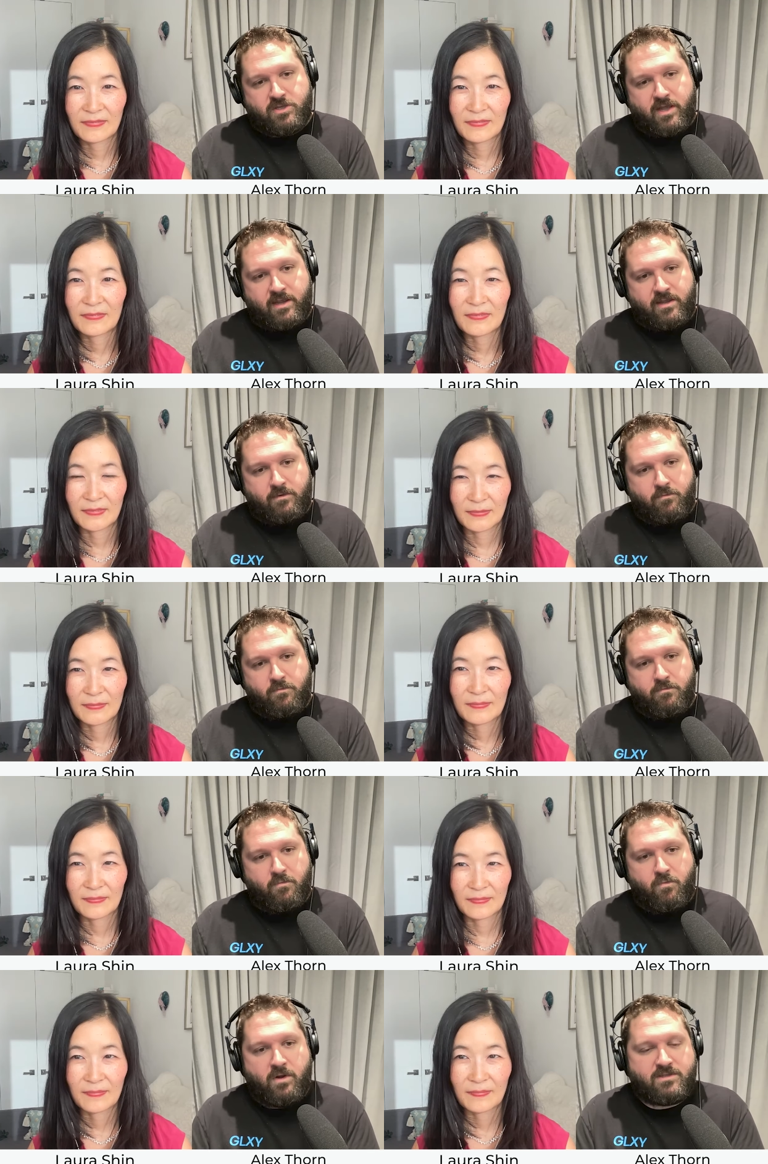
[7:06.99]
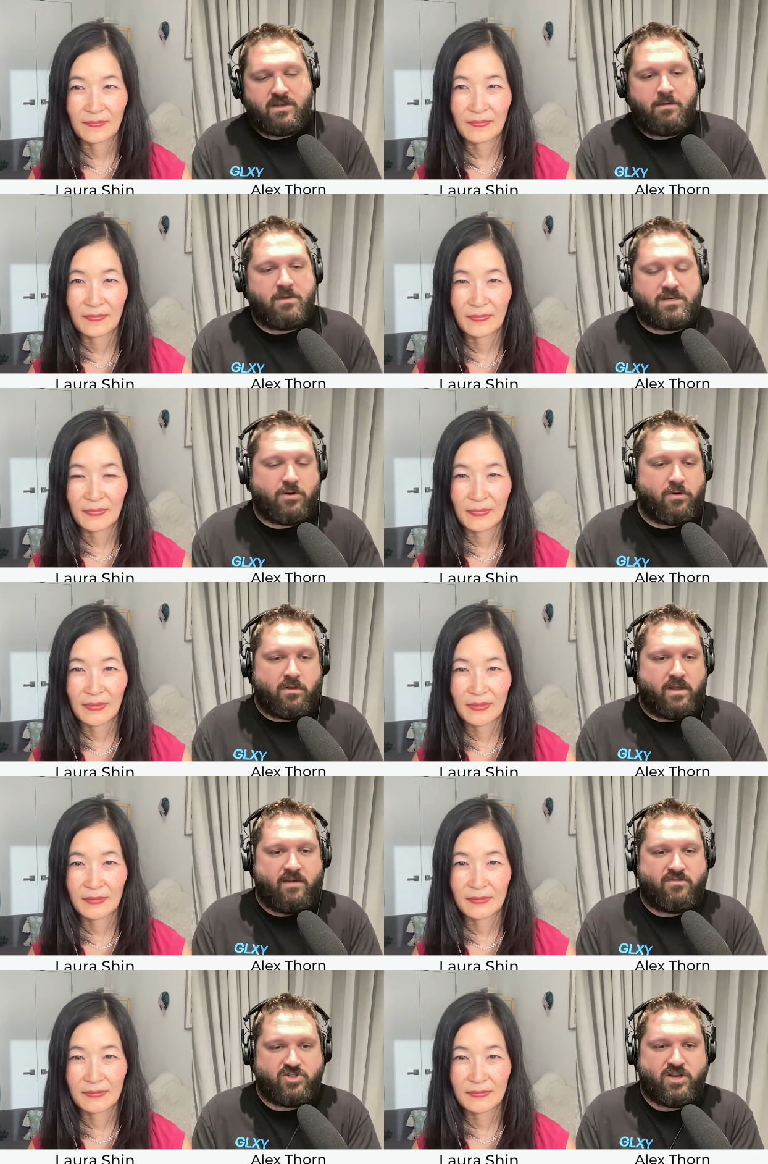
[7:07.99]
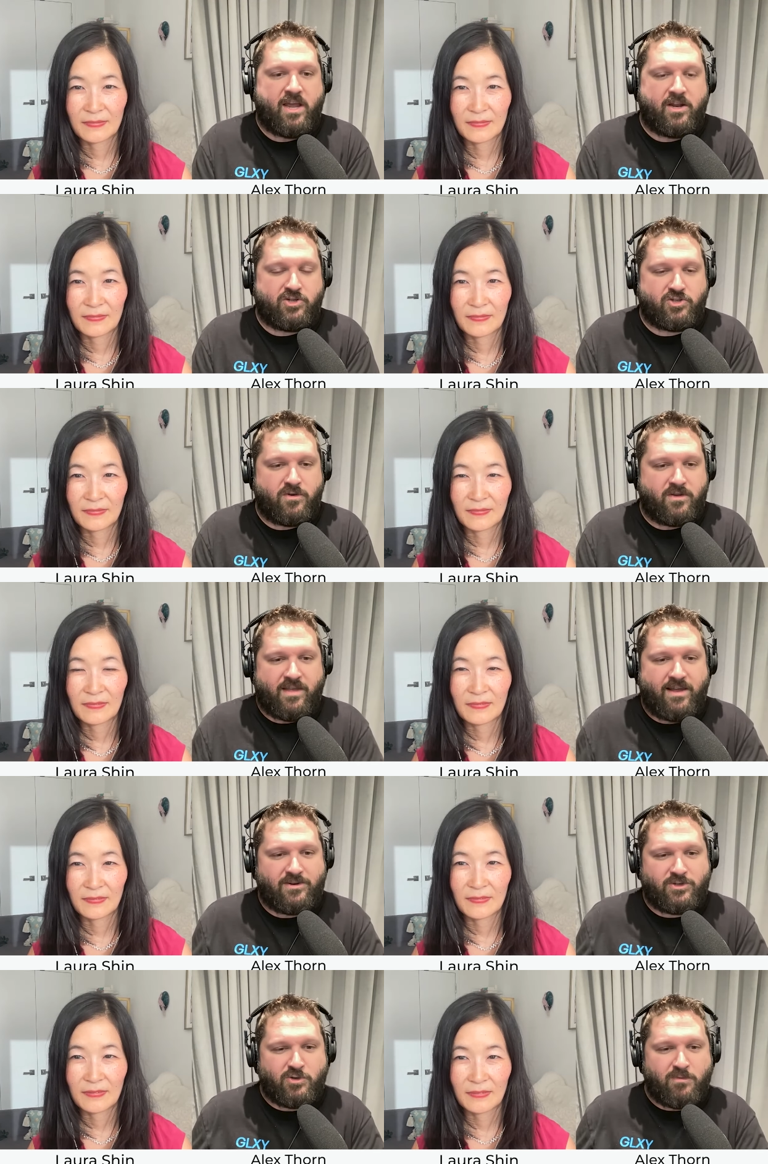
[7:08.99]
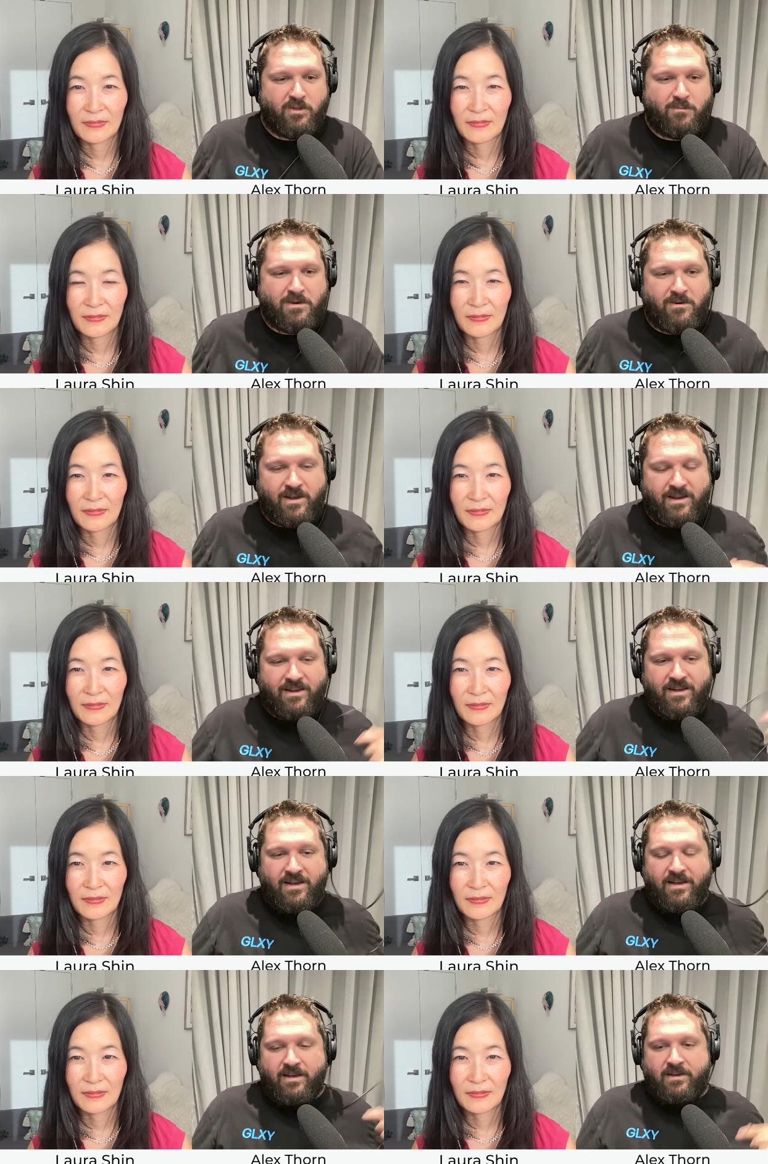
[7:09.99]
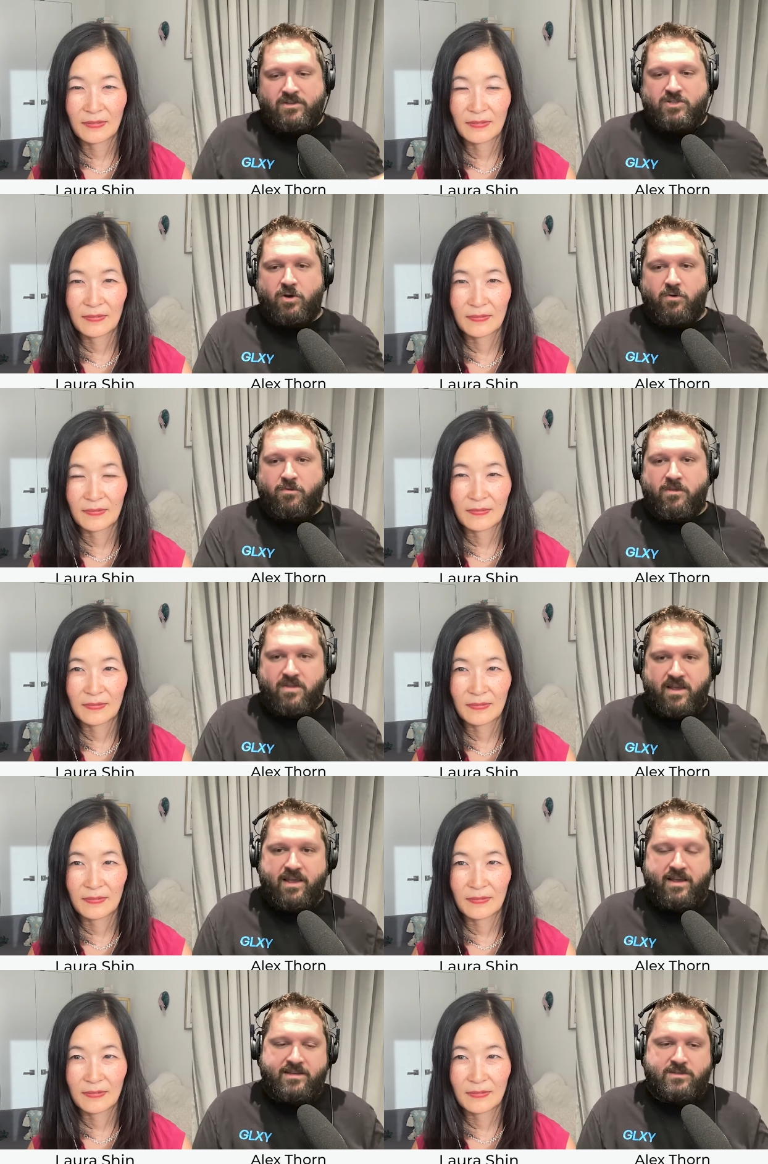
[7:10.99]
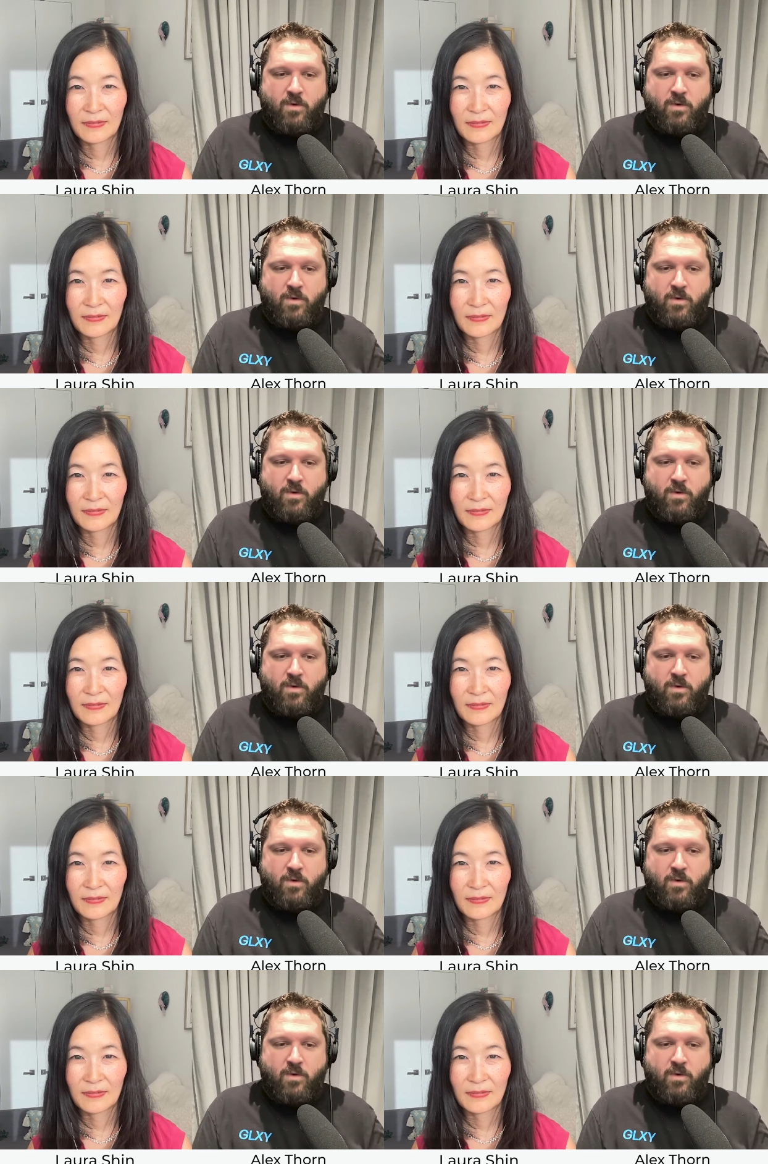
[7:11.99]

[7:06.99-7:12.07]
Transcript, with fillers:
Speaker 1: Like, what's going to materially have changed during that two month period? So the thinking is,